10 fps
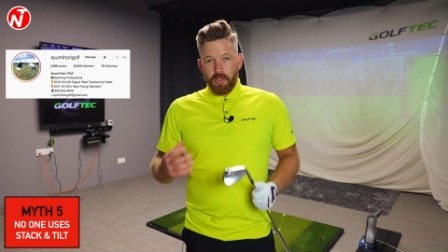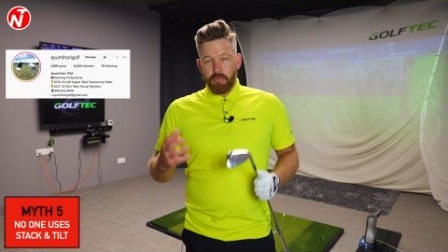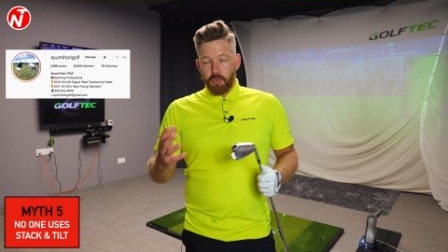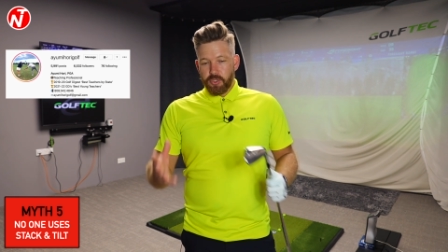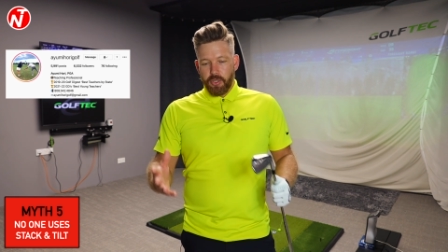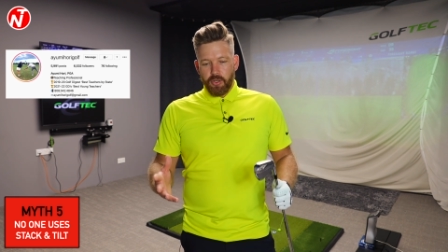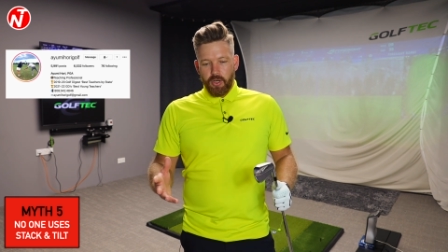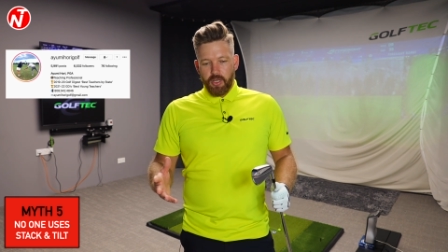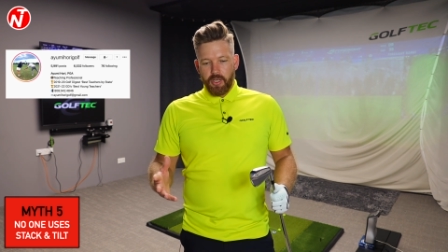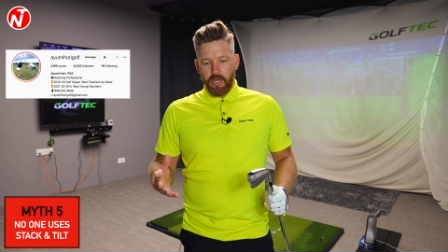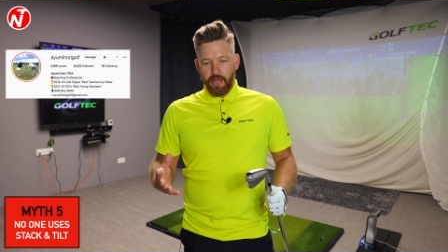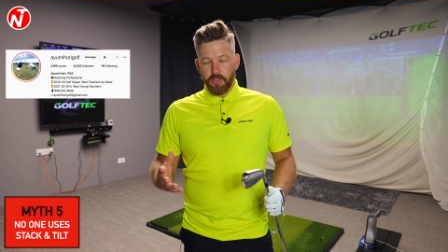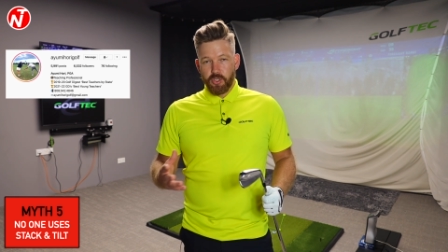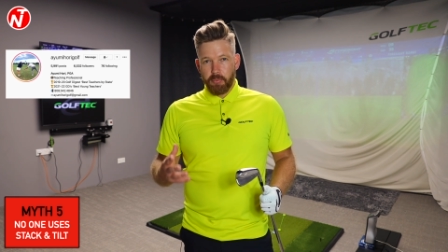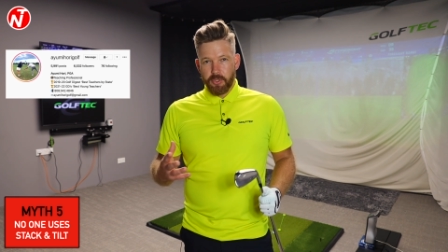We've also got other
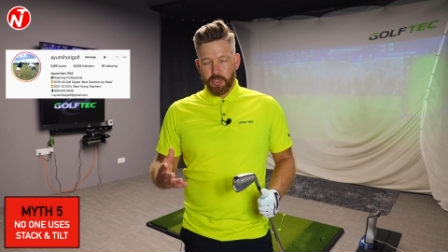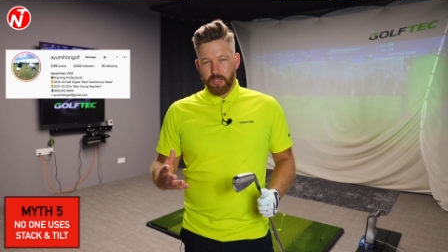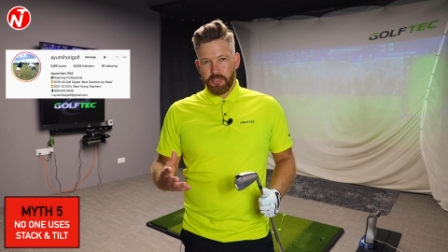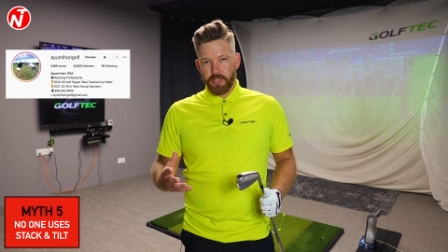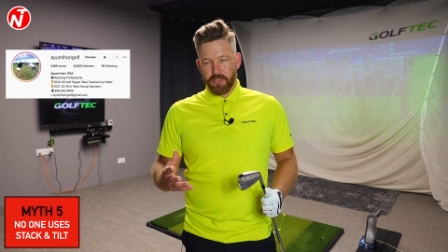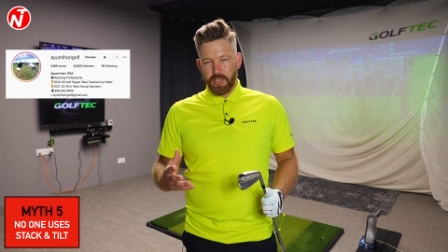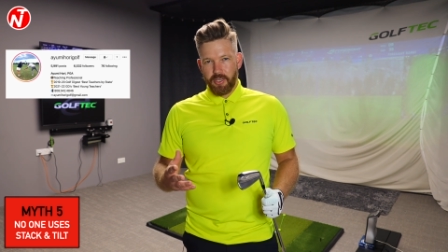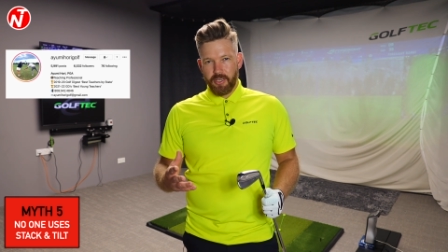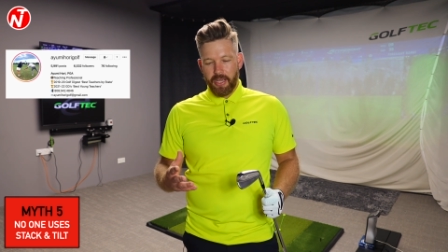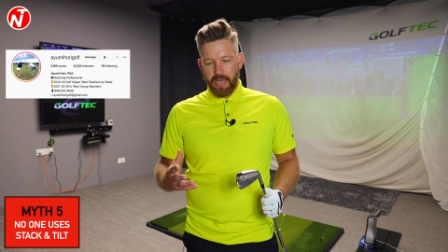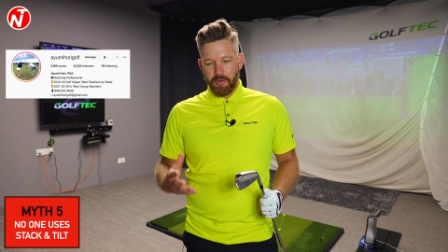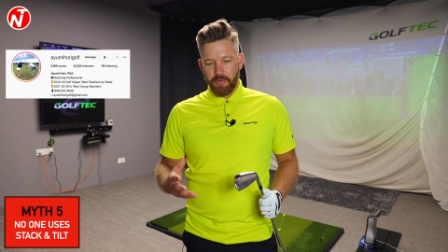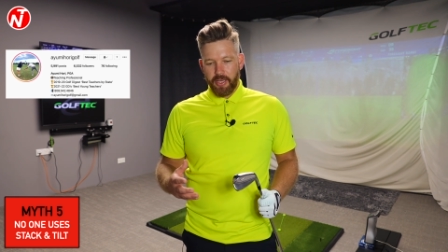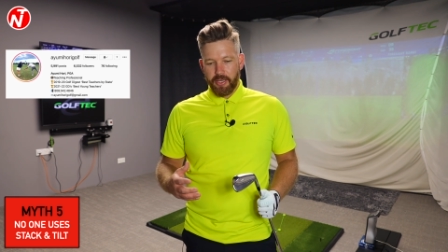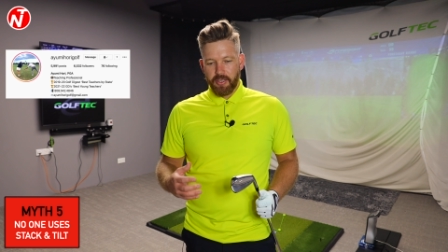top instructors out
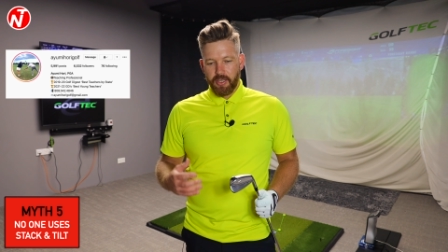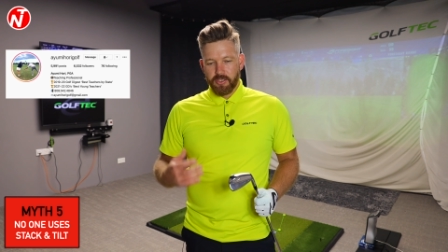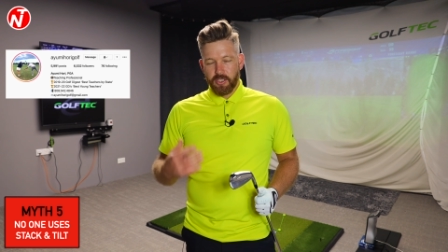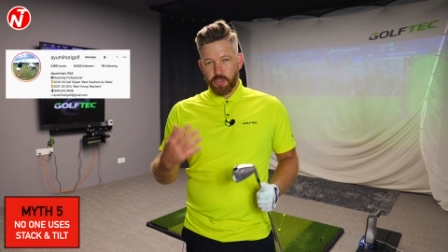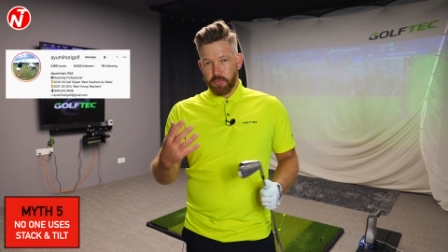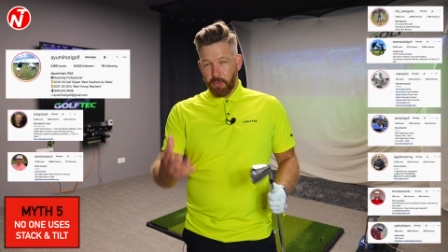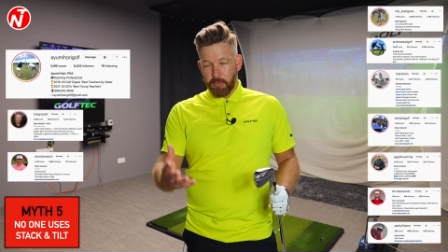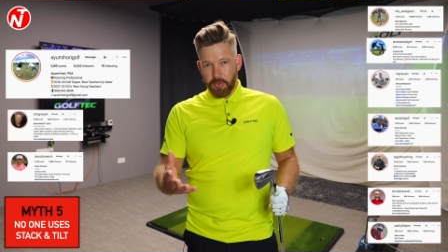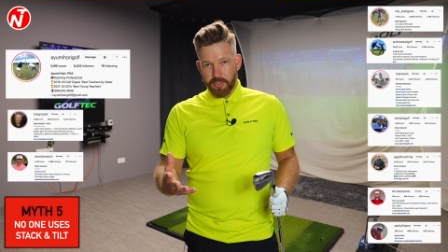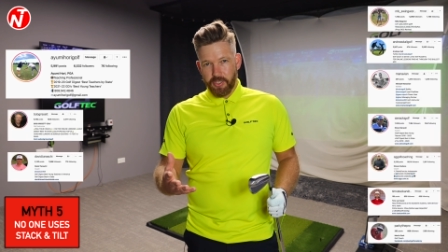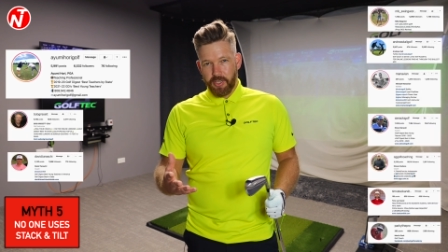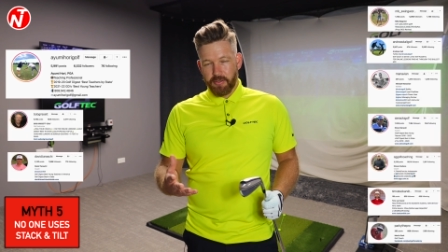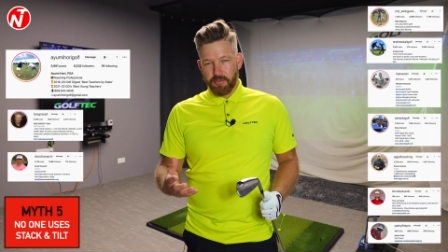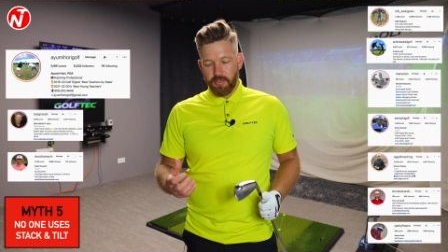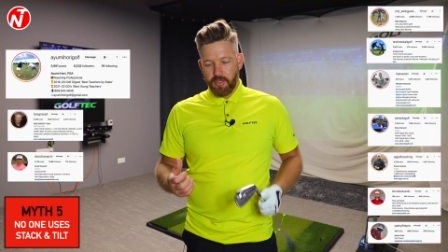there, such as Bob Grissett,
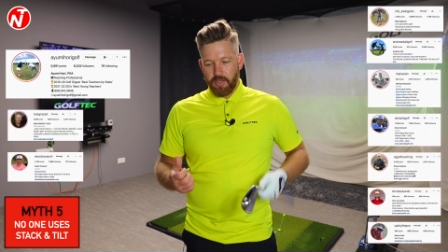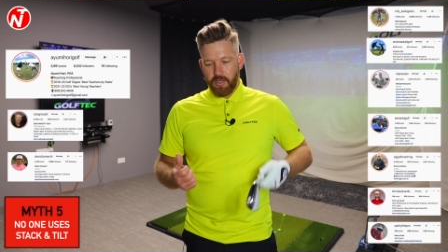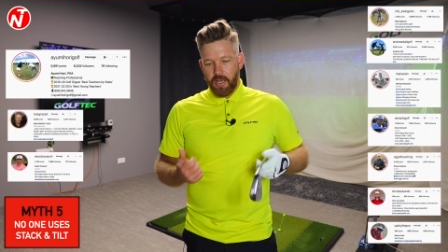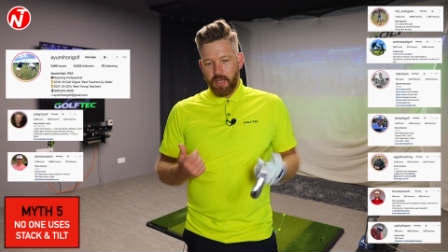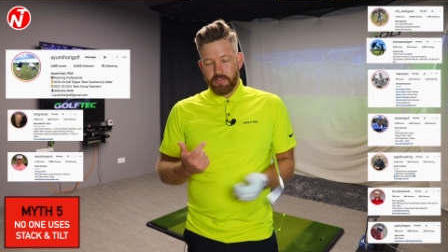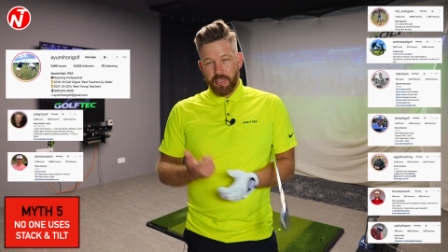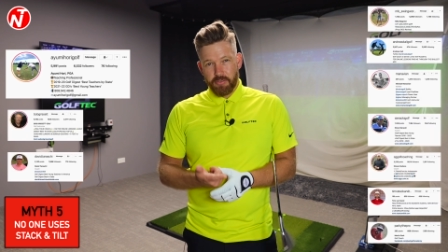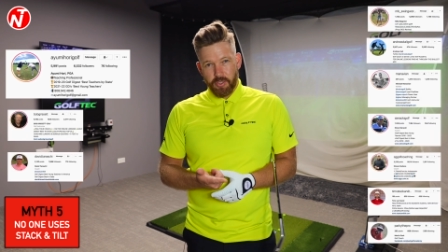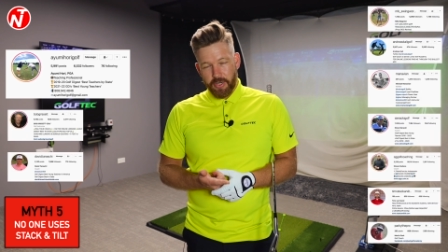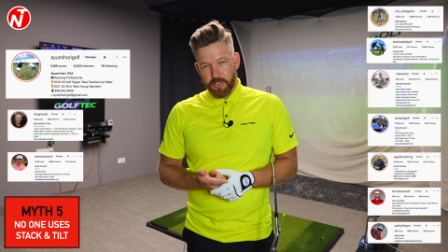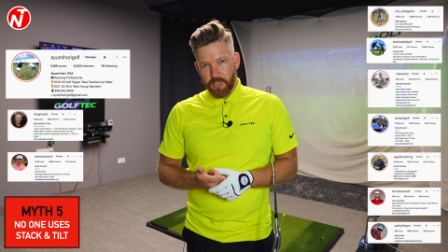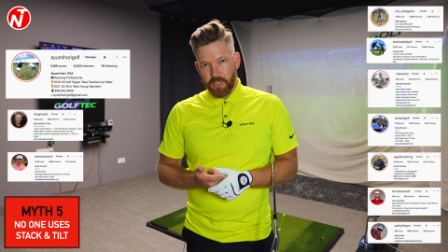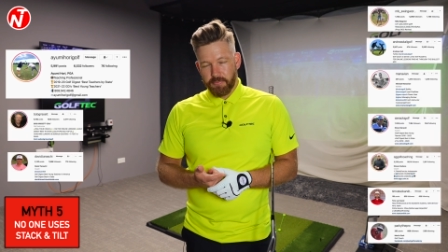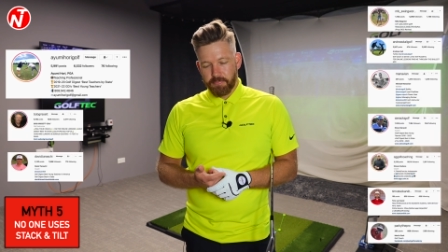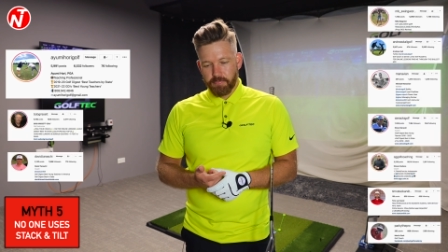uh, Dave
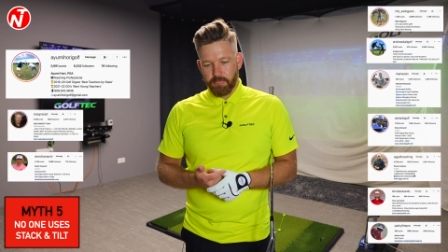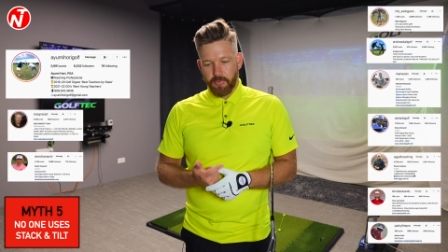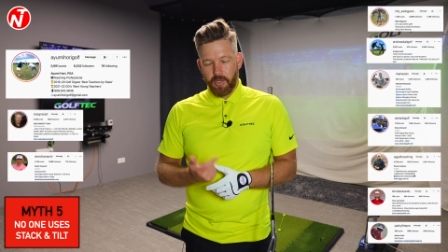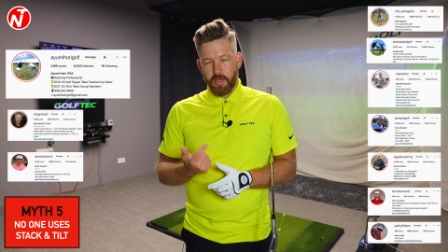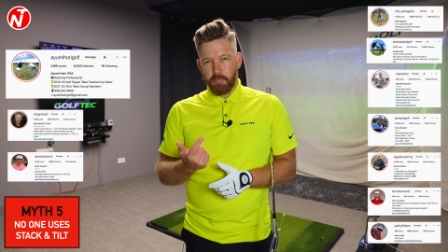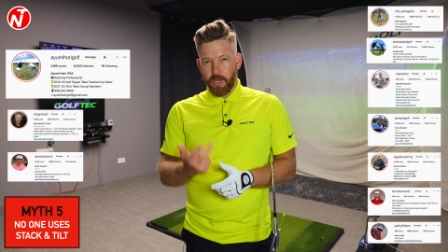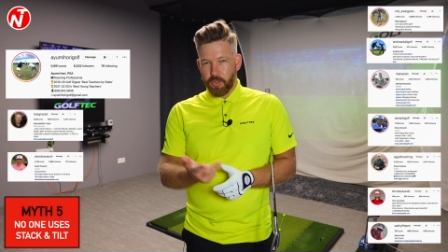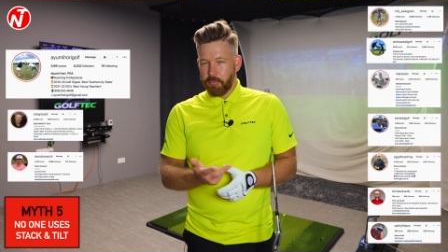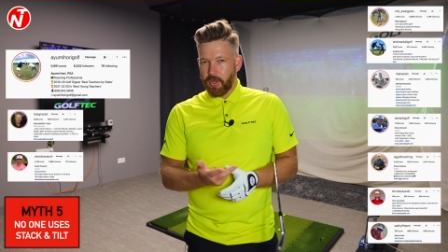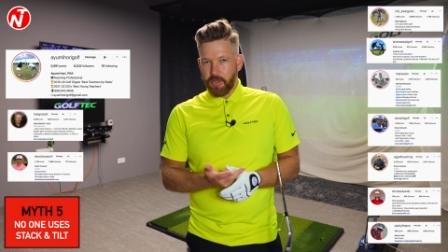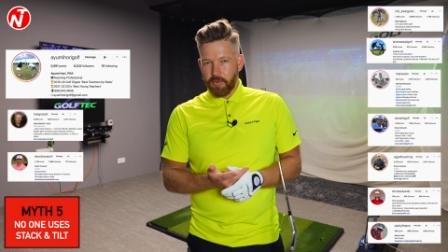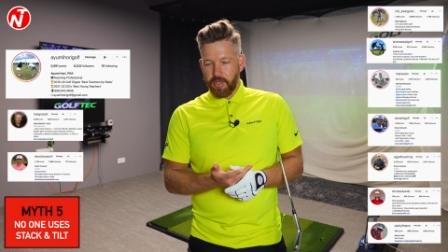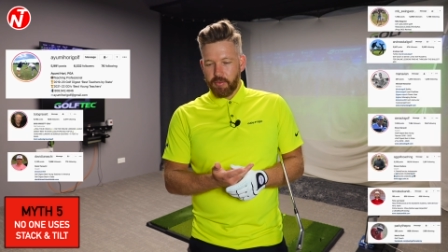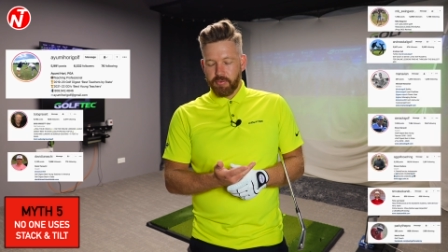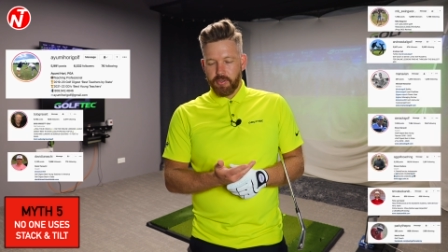Taraschi, uh, Michael
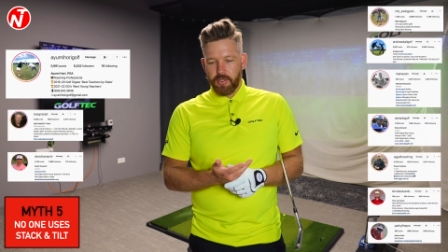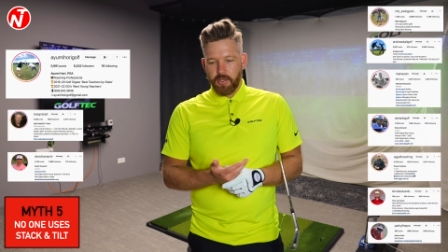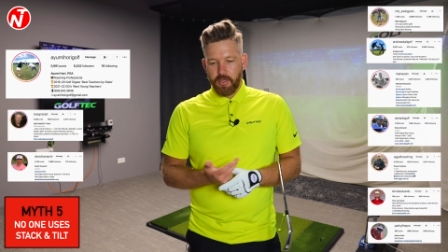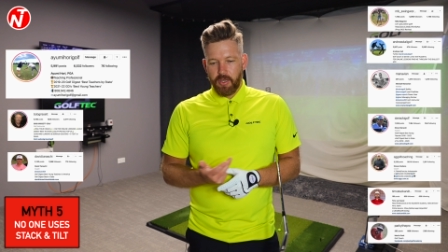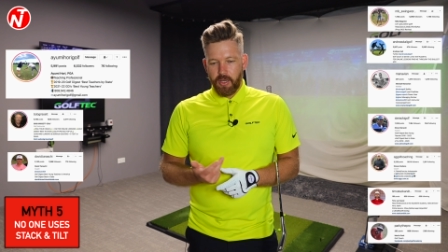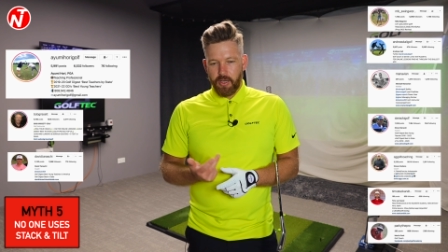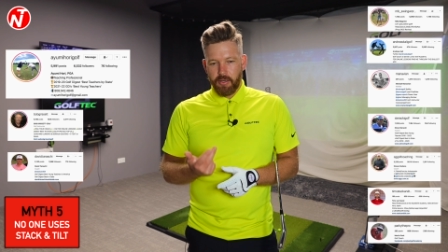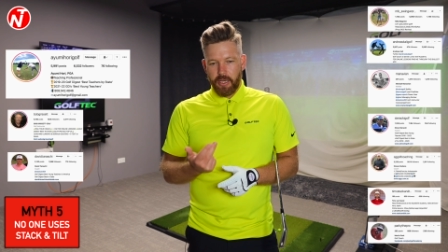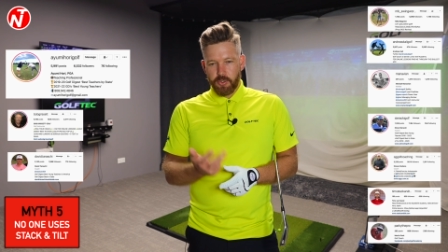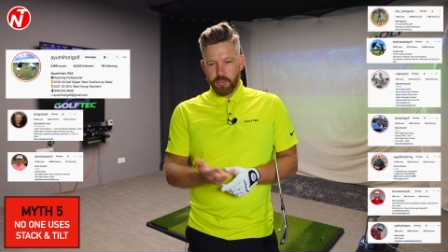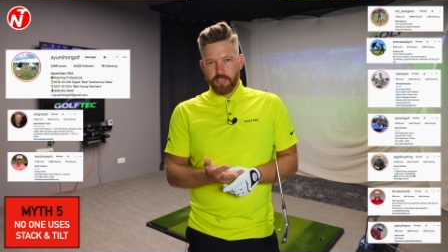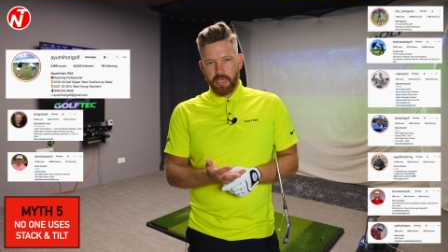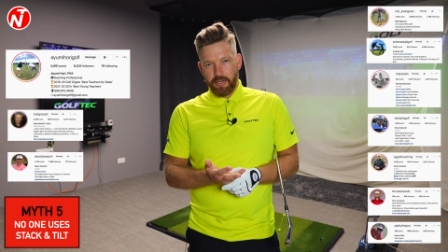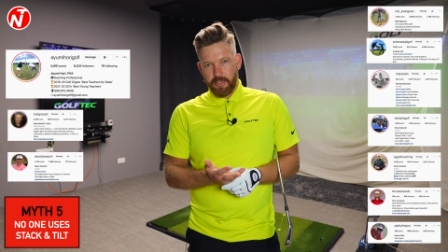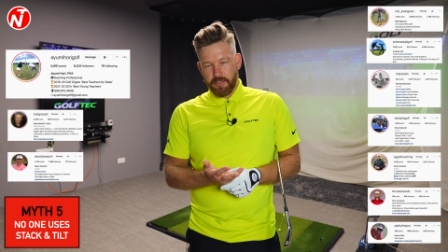Bygrave, uh, Andreas
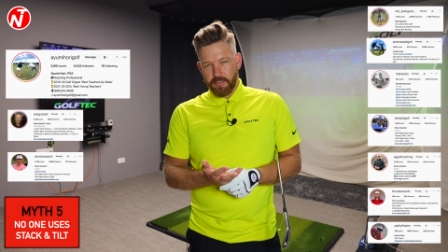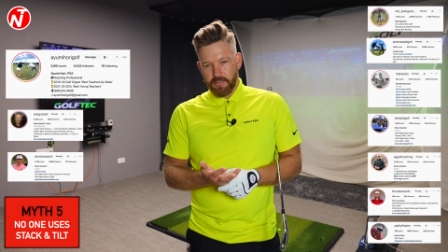Kali.